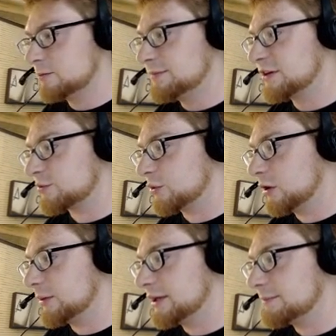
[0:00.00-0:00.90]
because we
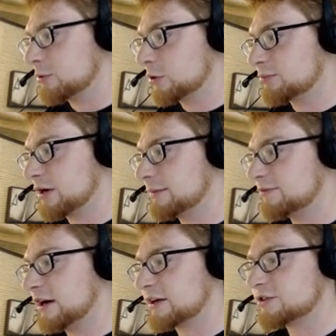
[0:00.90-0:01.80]
were able to import
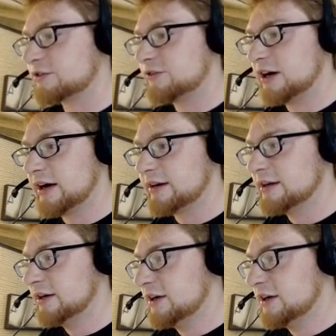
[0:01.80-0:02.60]
PrimeFac just fine.